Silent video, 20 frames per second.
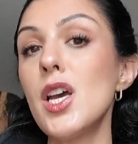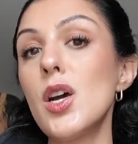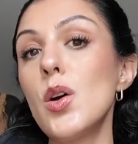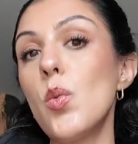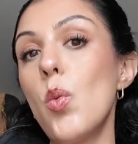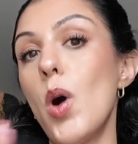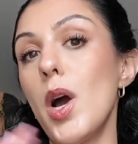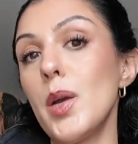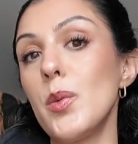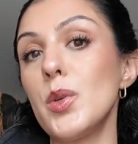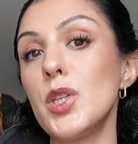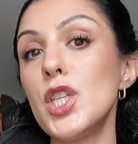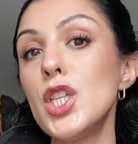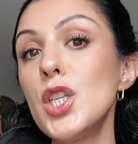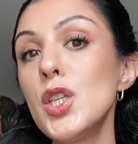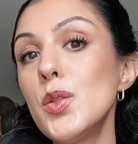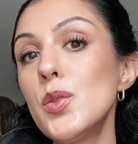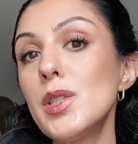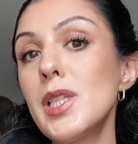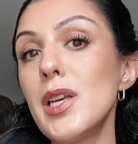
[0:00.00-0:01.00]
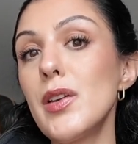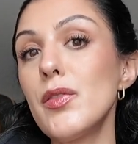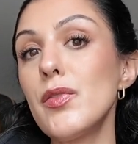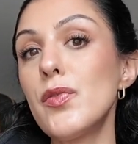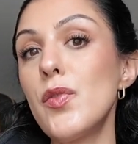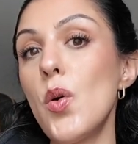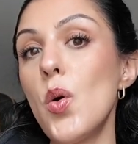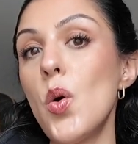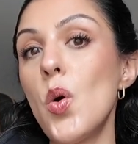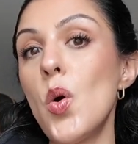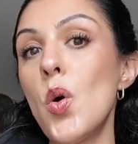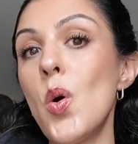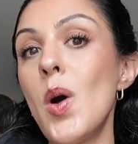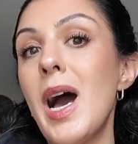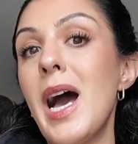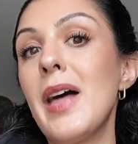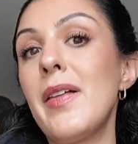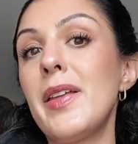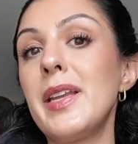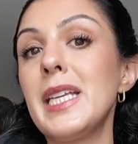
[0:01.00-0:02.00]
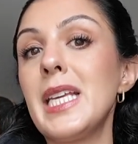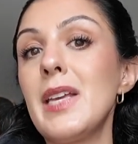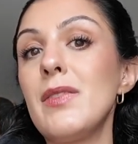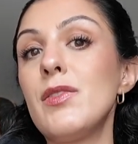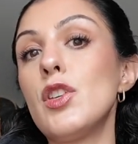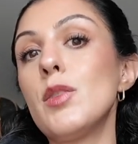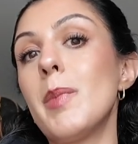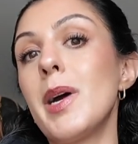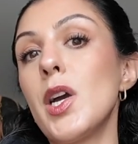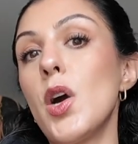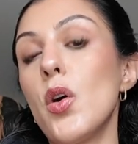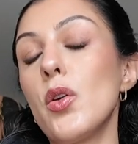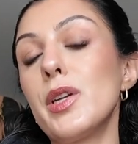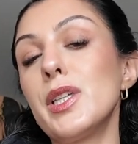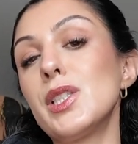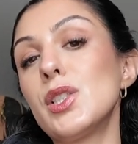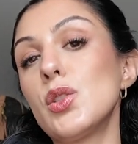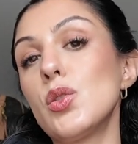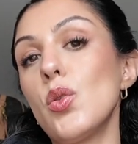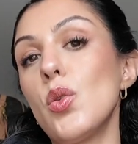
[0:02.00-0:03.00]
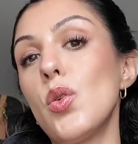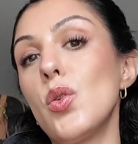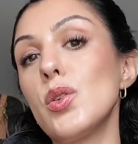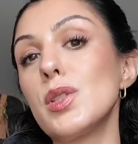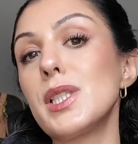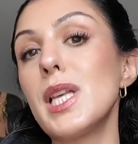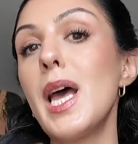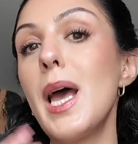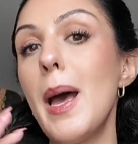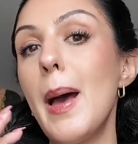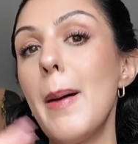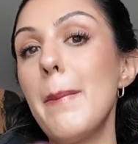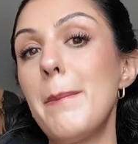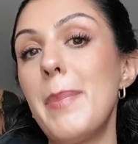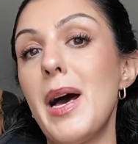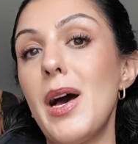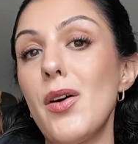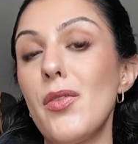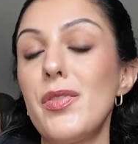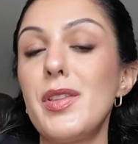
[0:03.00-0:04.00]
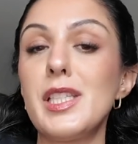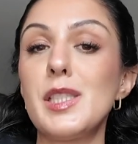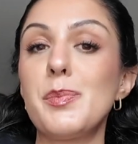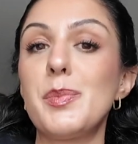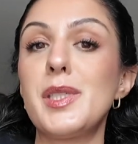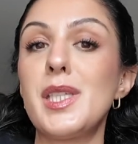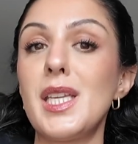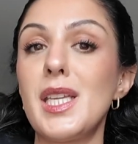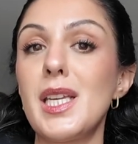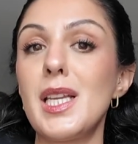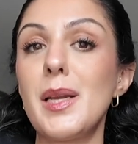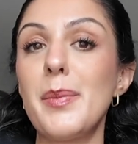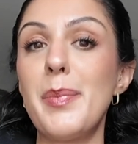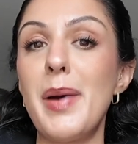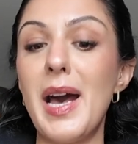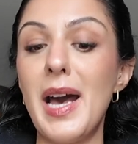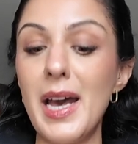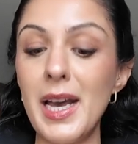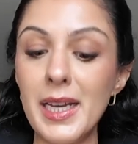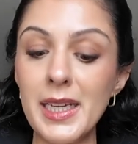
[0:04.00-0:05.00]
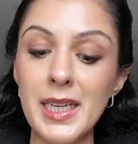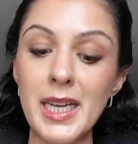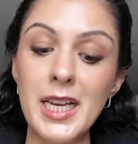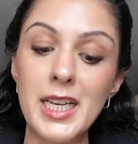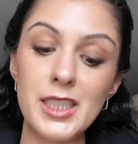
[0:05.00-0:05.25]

what I would use it for, and then give you my honest thoughts about this particular bag.